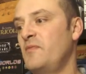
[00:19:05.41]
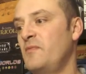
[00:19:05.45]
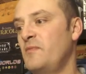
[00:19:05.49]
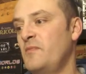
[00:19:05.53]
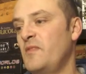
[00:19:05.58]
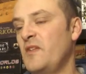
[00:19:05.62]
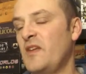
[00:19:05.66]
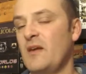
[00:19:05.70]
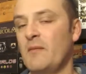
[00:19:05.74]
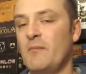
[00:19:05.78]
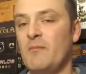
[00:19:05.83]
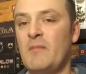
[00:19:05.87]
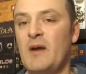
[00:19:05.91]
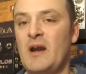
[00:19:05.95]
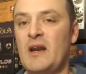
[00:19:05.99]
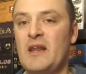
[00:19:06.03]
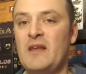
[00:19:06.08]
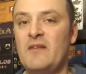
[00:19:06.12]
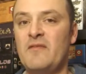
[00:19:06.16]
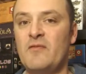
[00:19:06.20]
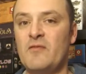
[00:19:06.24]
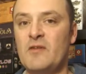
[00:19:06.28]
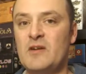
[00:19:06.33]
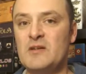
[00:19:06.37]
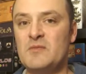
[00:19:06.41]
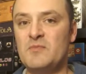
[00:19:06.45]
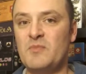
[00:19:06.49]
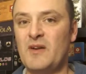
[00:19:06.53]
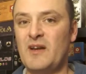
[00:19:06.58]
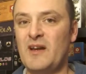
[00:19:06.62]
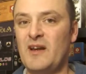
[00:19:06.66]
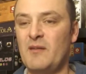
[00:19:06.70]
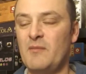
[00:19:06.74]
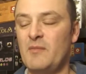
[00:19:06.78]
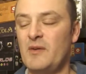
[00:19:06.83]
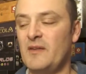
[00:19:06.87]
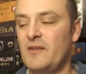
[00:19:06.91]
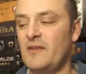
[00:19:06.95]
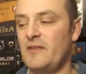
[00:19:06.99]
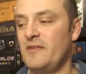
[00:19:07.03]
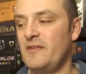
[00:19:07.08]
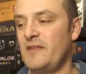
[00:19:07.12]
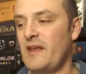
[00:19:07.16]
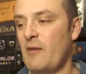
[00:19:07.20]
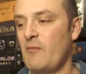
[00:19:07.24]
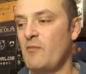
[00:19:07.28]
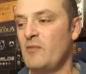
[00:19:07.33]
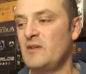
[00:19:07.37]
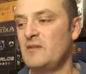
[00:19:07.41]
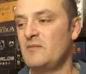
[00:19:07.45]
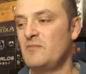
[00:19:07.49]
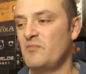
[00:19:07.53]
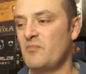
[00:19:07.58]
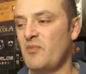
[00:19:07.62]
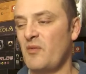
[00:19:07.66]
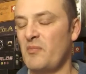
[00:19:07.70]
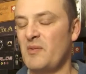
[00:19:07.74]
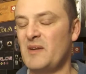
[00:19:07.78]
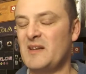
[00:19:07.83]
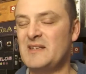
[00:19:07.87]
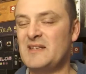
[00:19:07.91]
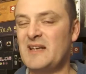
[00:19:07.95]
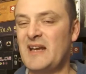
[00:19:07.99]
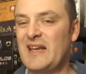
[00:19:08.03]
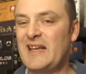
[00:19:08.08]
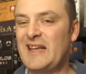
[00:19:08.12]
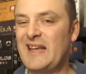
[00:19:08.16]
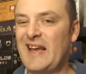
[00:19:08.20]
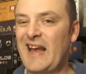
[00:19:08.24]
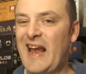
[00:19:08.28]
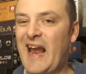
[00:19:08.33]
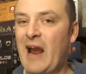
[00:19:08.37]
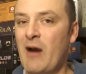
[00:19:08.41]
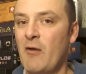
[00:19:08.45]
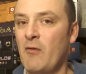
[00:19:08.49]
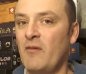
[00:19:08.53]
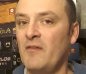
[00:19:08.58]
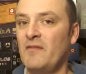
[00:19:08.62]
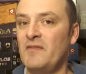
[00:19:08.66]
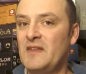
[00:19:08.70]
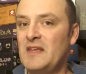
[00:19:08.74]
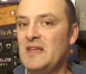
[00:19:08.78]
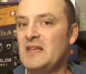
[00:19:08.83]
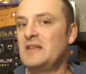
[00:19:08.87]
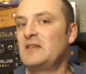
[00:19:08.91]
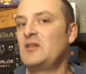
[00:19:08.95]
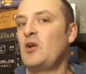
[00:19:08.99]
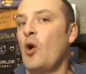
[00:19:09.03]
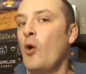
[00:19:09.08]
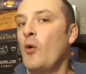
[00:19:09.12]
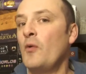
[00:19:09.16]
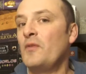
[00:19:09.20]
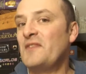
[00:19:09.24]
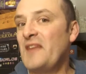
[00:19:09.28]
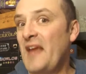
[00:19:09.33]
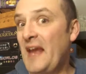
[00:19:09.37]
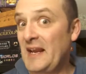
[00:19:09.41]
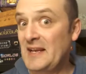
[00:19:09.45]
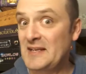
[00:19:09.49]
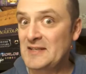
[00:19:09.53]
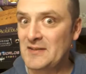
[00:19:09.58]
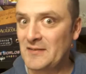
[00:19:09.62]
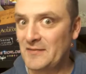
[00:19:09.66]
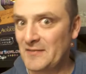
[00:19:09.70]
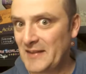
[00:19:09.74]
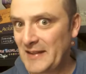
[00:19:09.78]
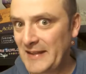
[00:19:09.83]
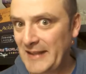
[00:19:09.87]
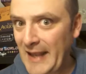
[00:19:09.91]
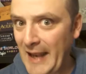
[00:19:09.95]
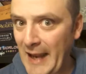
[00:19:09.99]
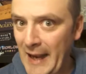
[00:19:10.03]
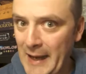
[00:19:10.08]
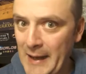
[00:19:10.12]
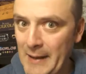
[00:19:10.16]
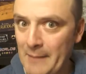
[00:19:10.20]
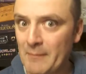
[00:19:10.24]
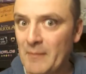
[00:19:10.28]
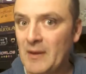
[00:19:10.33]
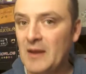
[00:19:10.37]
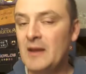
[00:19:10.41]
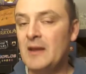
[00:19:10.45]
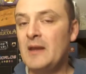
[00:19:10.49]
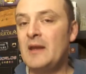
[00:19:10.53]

for your money for each player, but that would probably take it out of the context of the game.